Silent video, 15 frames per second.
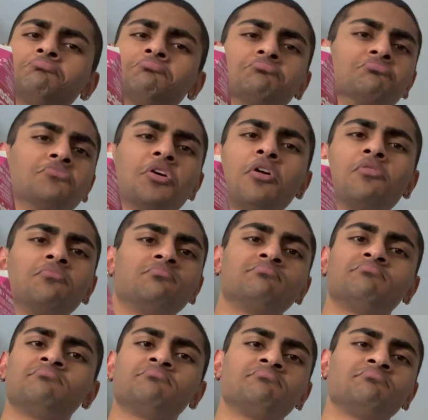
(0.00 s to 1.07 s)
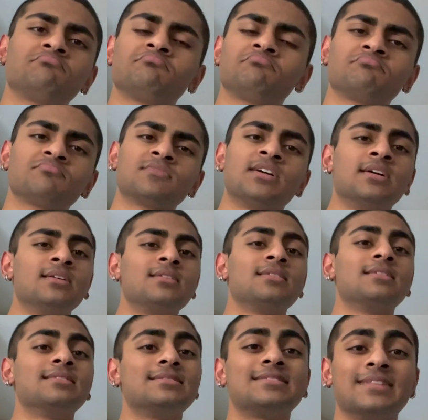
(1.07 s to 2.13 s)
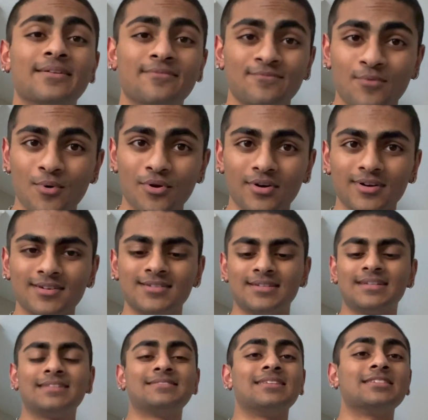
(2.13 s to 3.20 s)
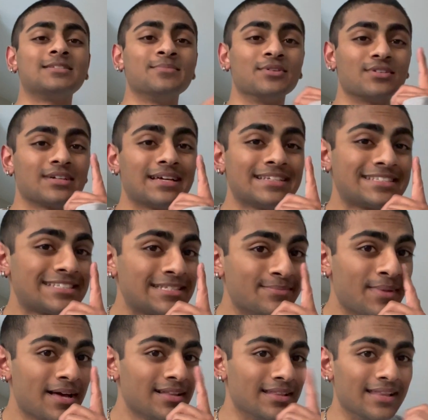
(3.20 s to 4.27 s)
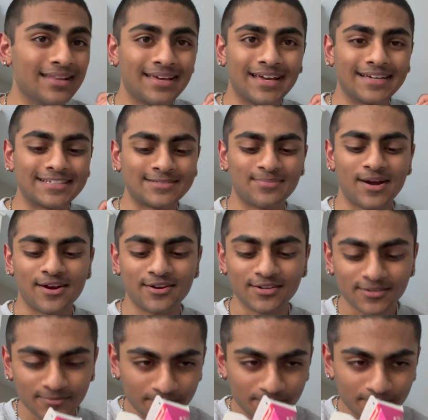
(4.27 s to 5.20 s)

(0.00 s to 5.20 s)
No. Step 4, does the milk smell expired?